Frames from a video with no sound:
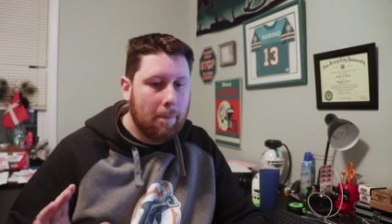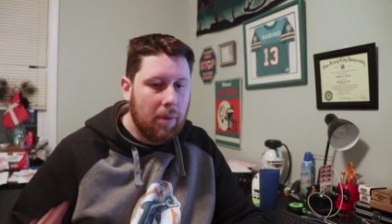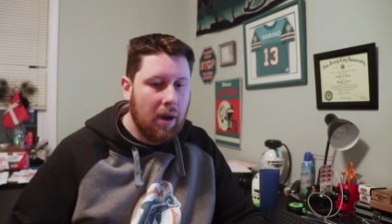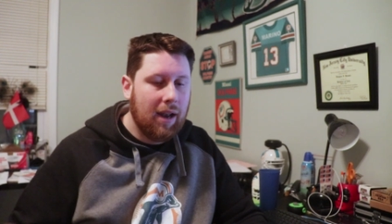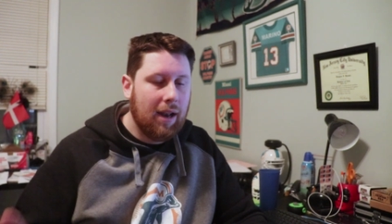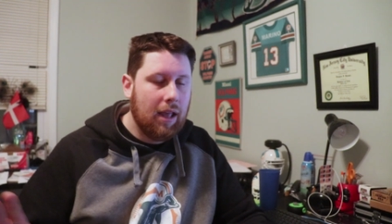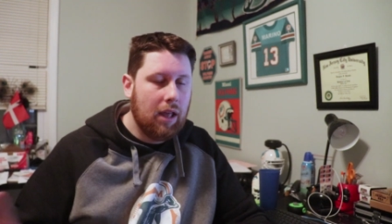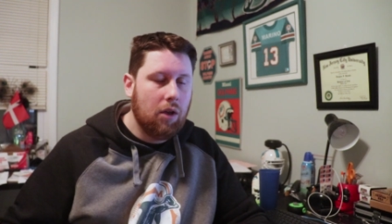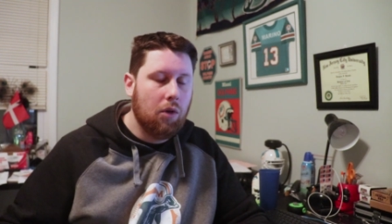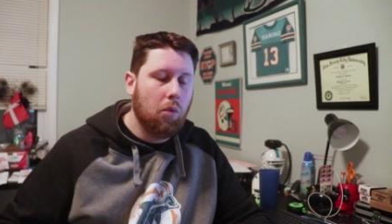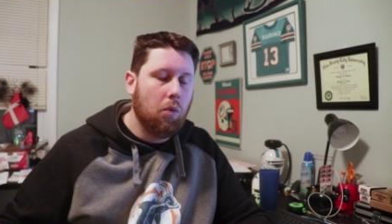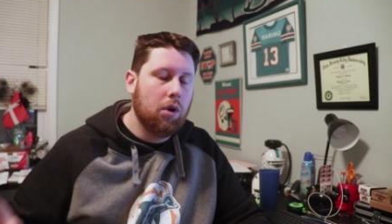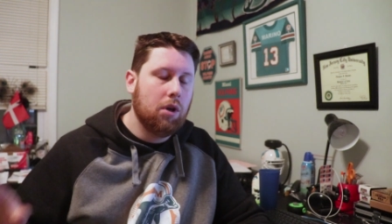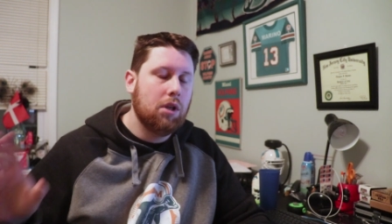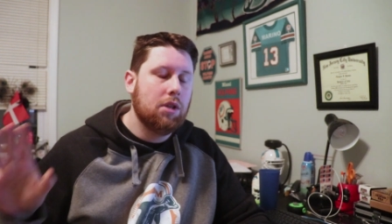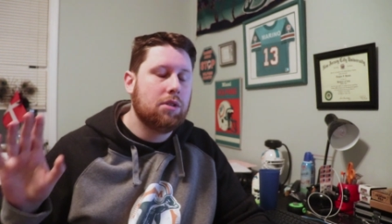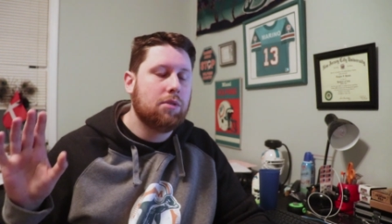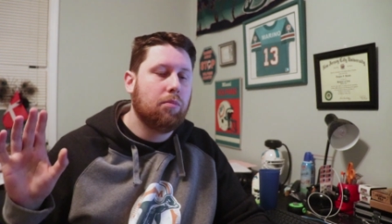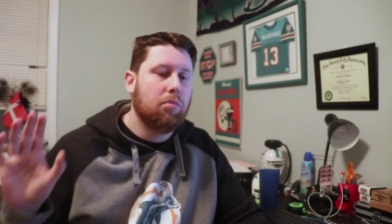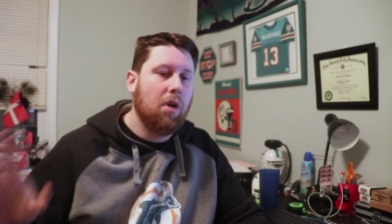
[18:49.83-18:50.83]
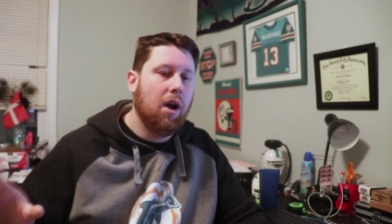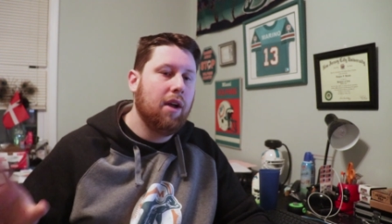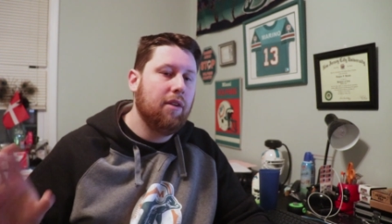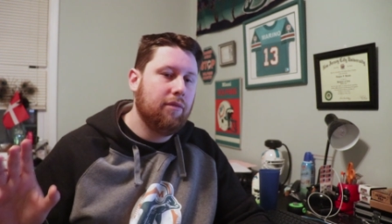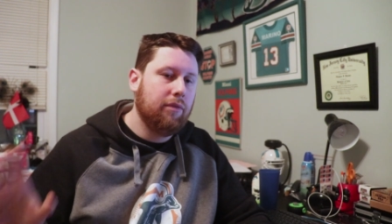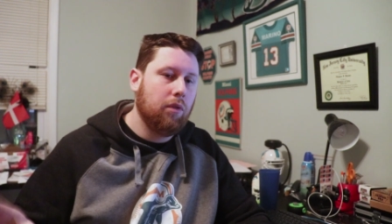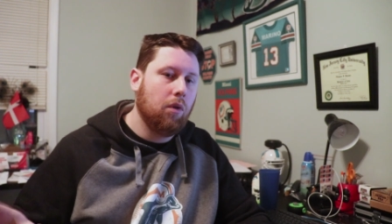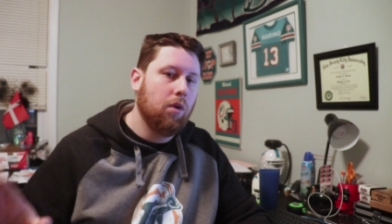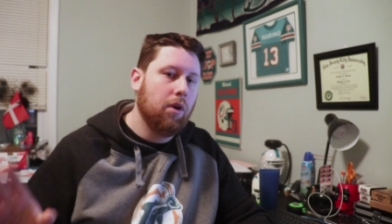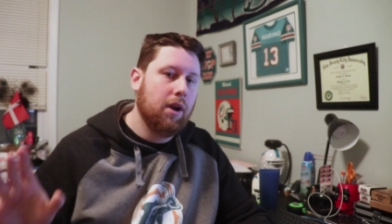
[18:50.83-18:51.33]
but it was
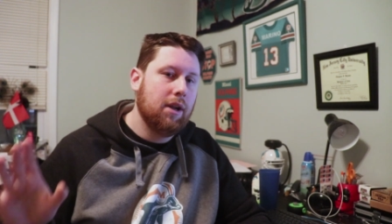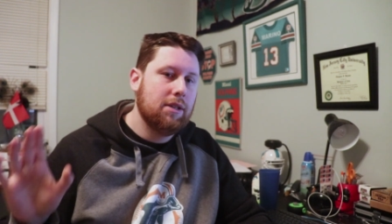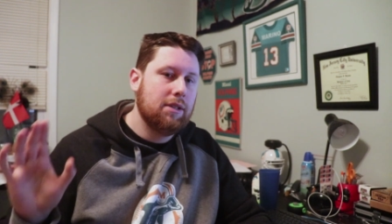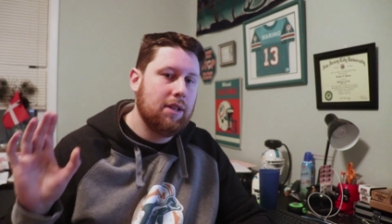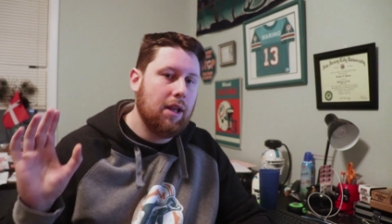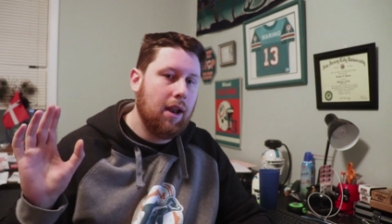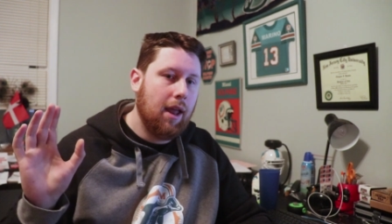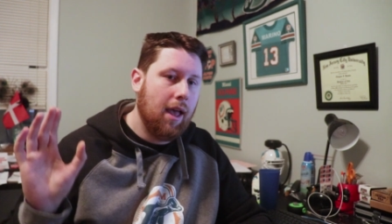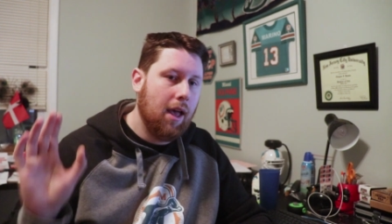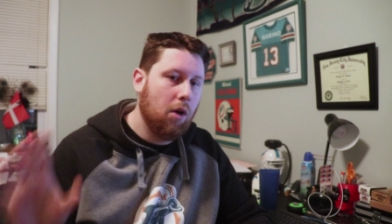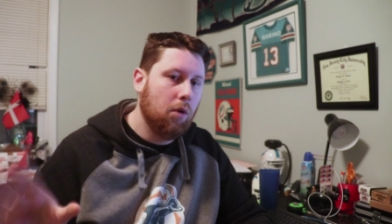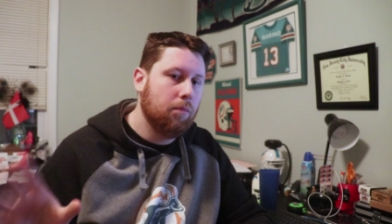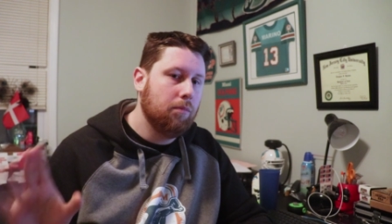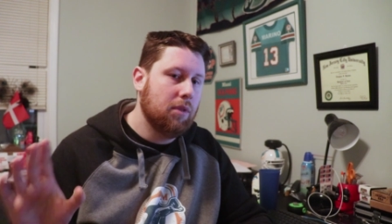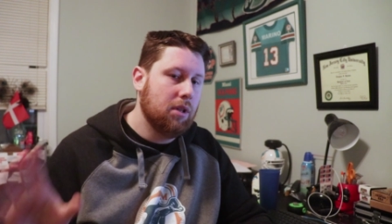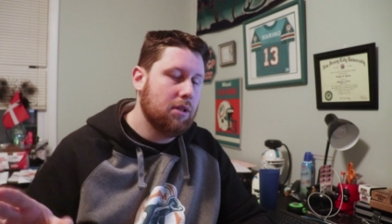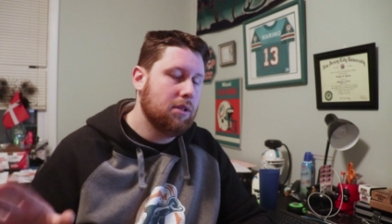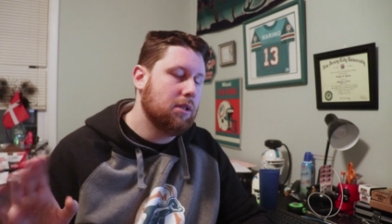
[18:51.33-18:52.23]
Brian Flores that helped